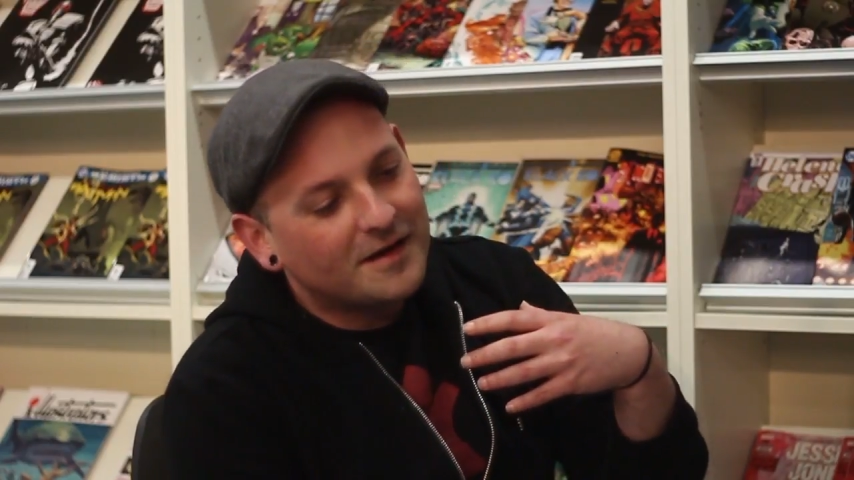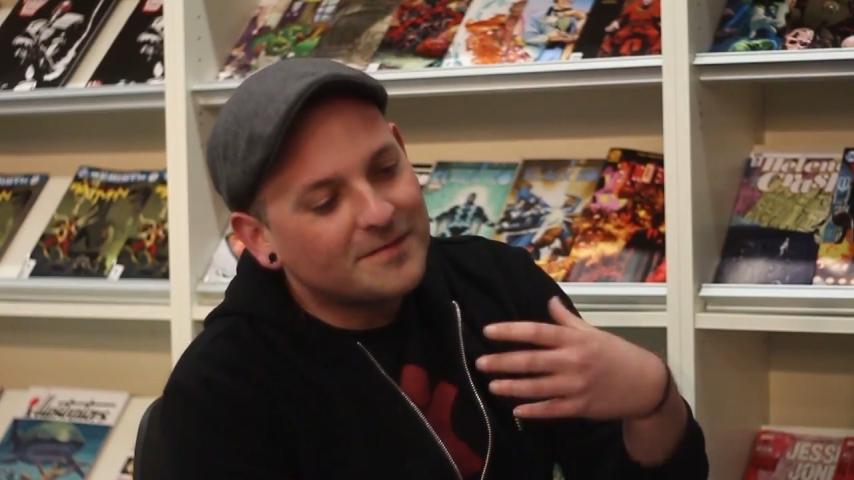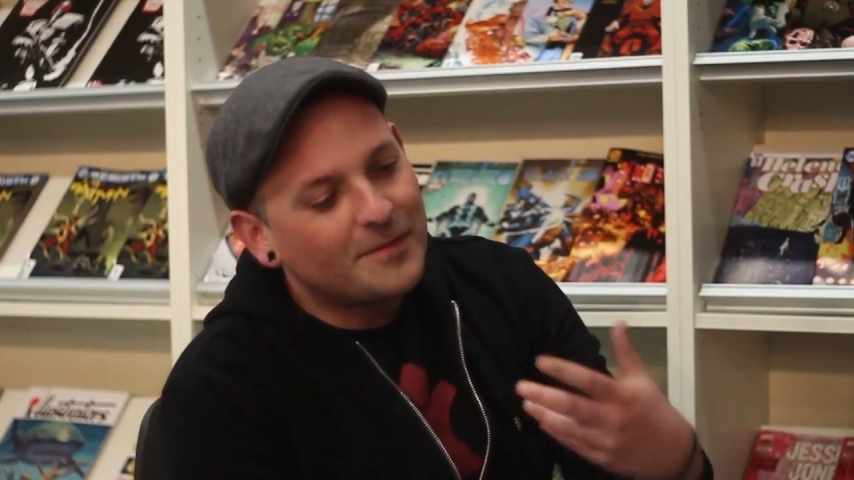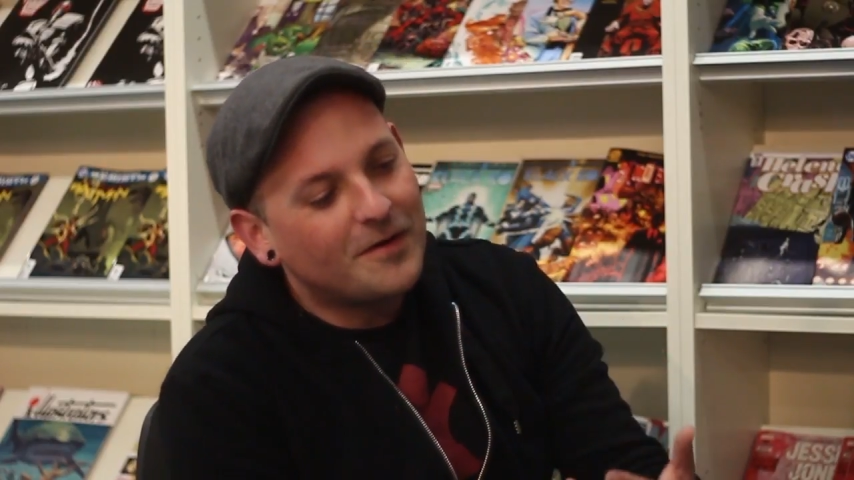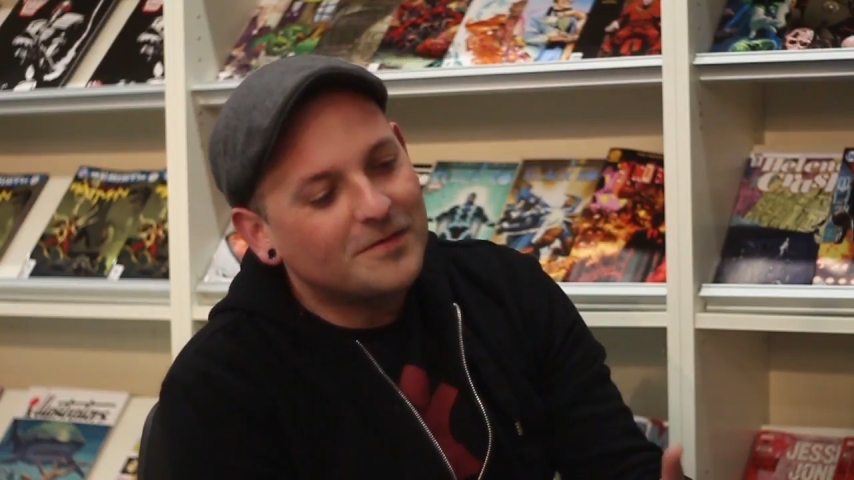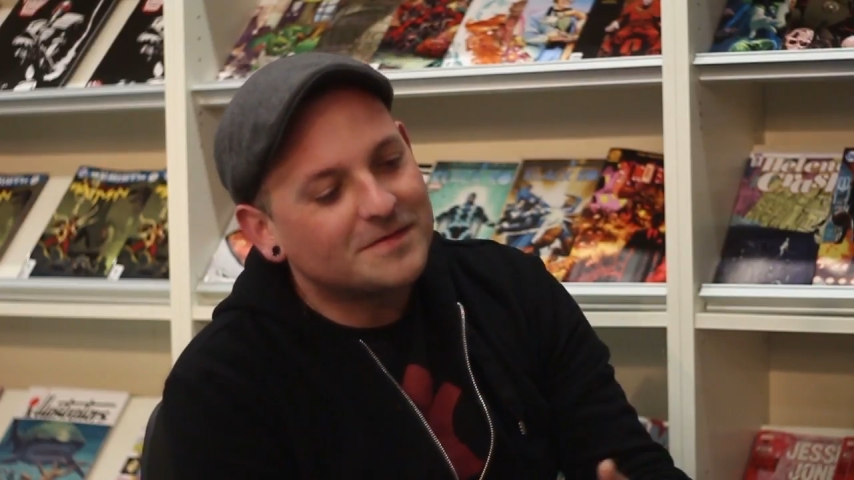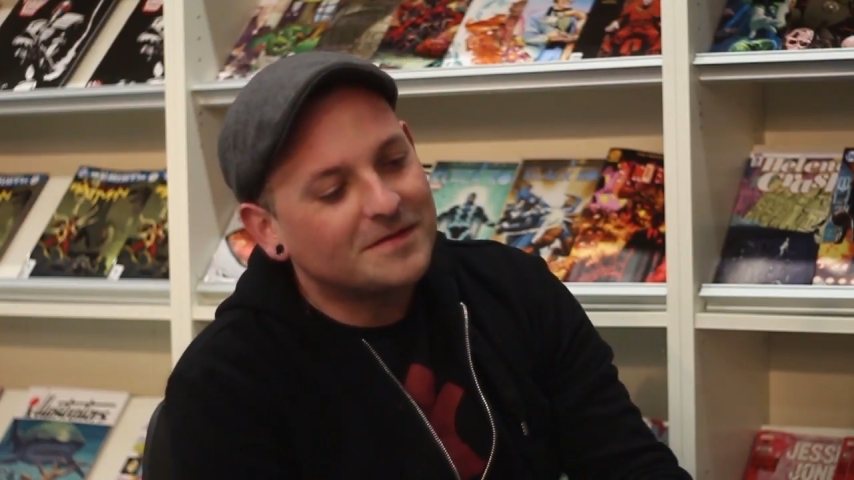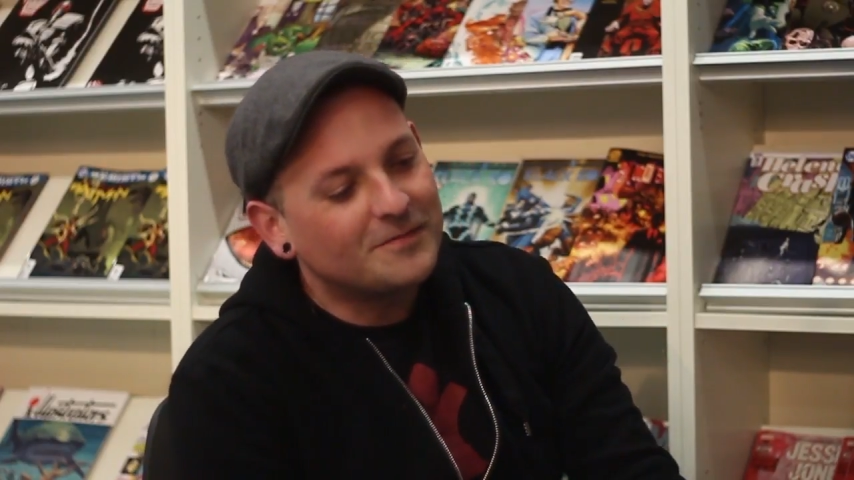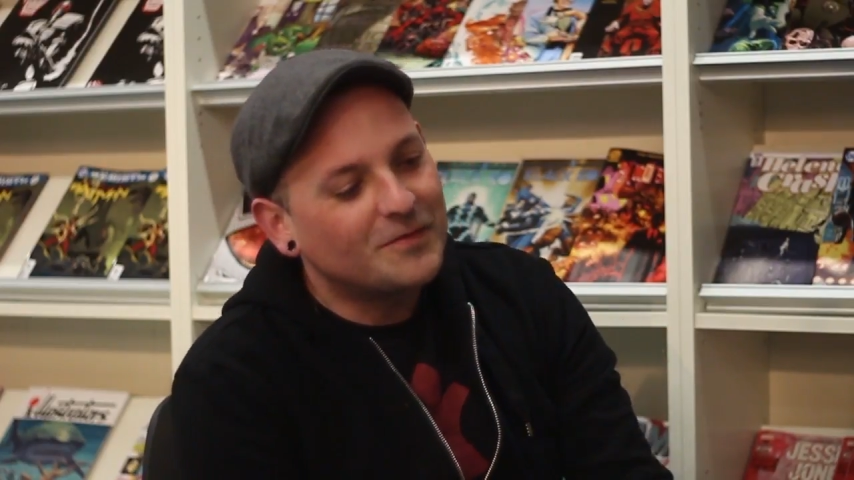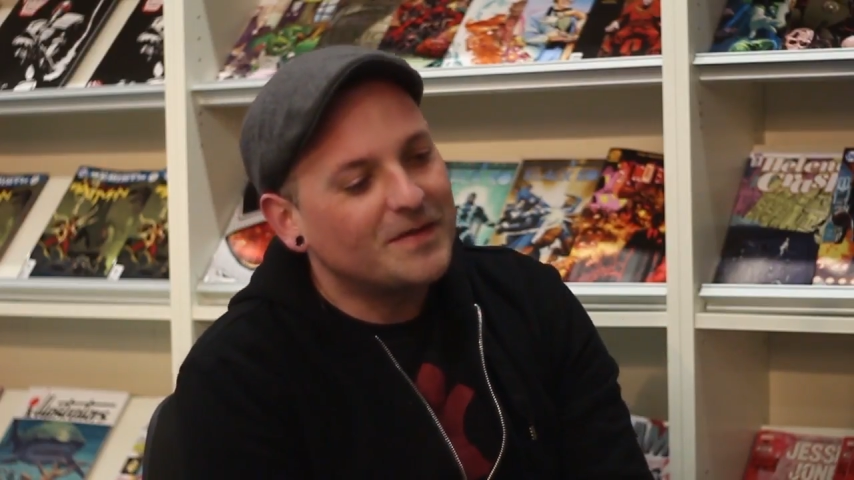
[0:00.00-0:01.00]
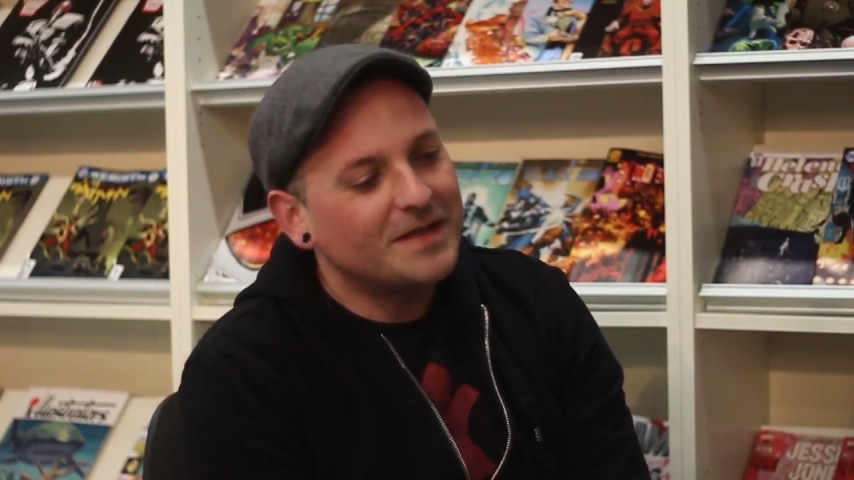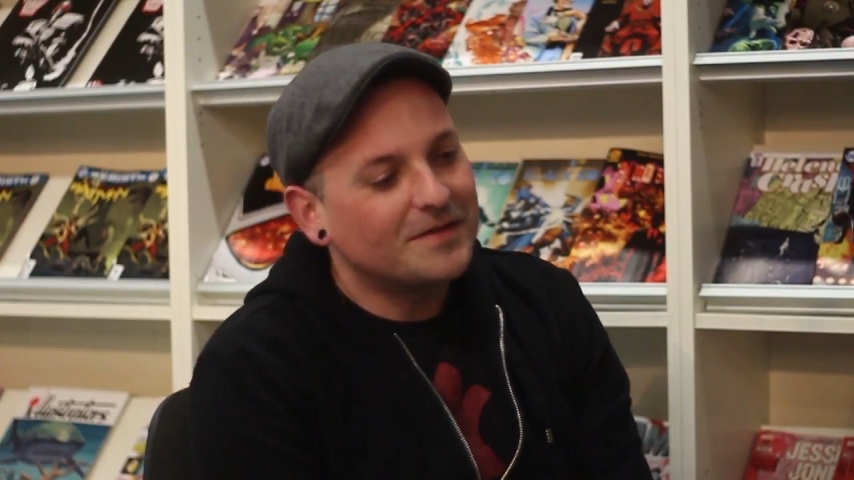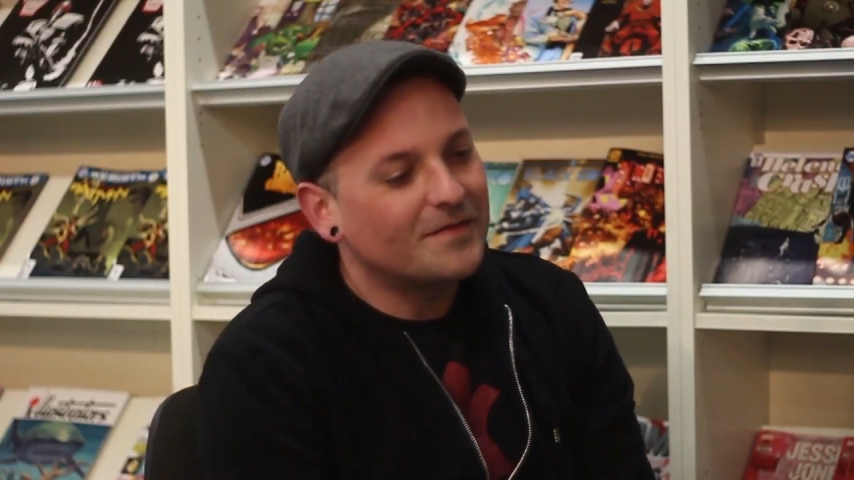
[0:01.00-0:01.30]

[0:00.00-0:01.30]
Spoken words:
I suppose in one way you